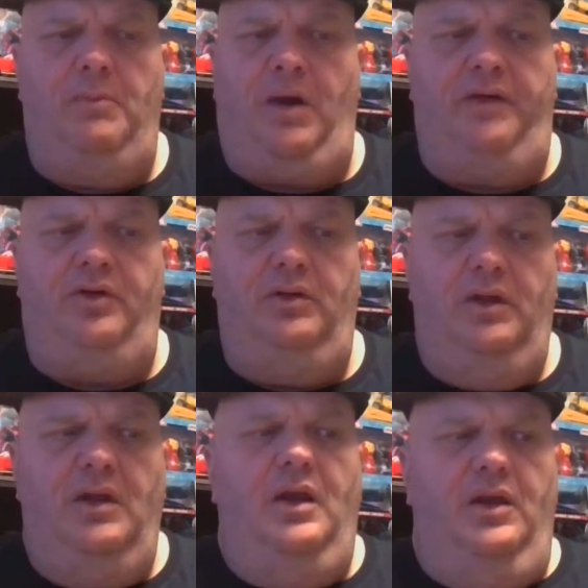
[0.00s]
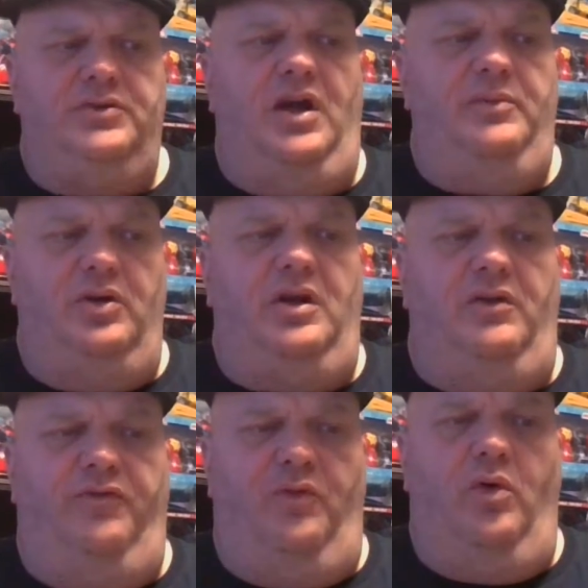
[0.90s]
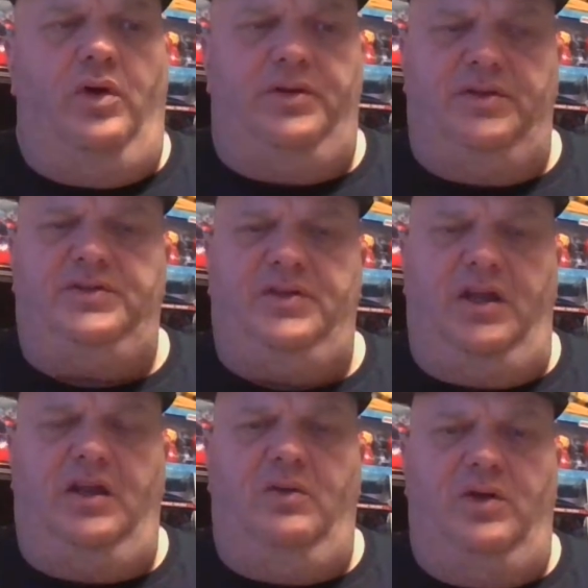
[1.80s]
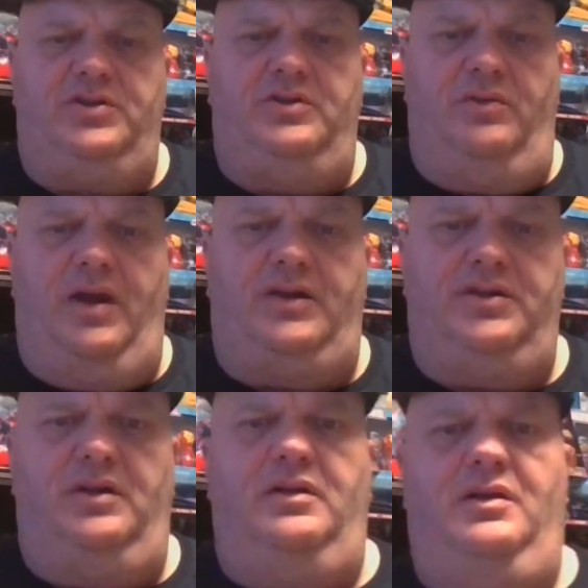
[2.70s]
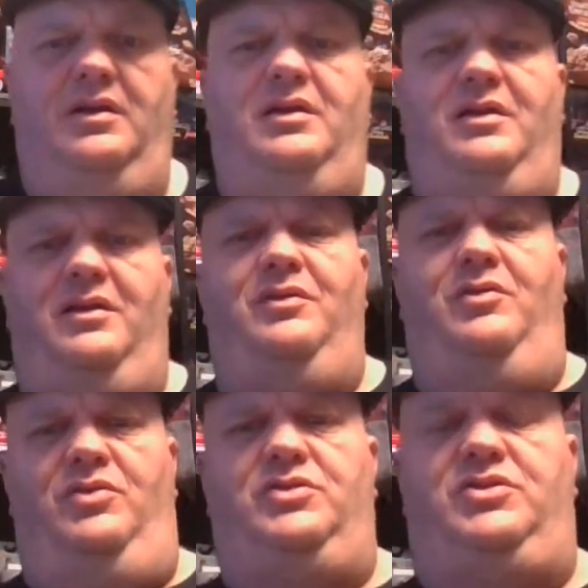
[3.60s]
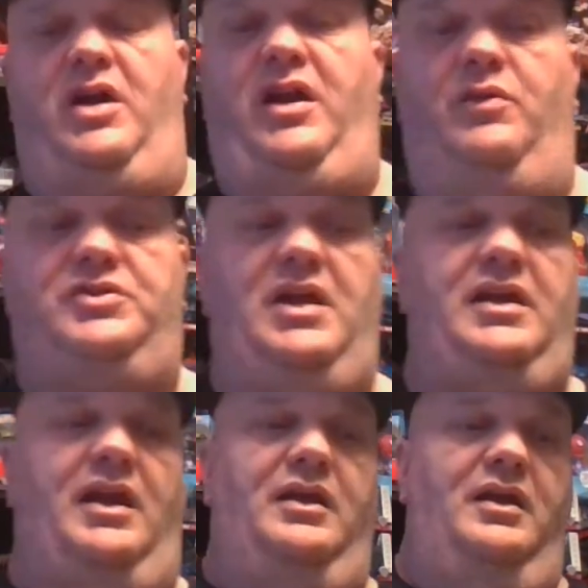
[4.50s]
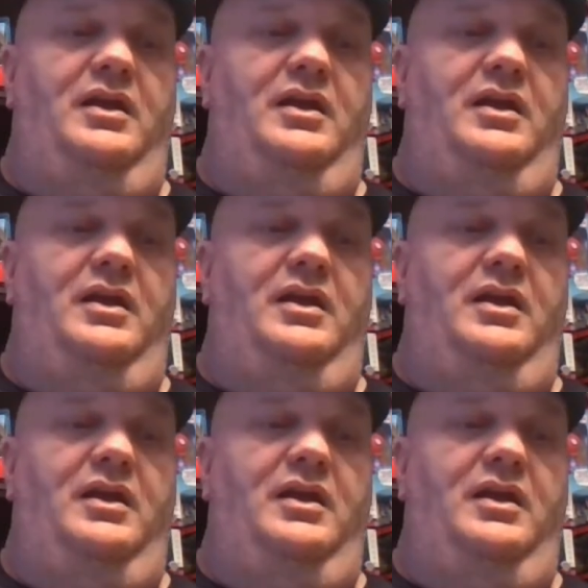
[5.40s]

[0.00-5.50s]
Marvel. So I'm looking forward to seeing which direction Snyder was taking.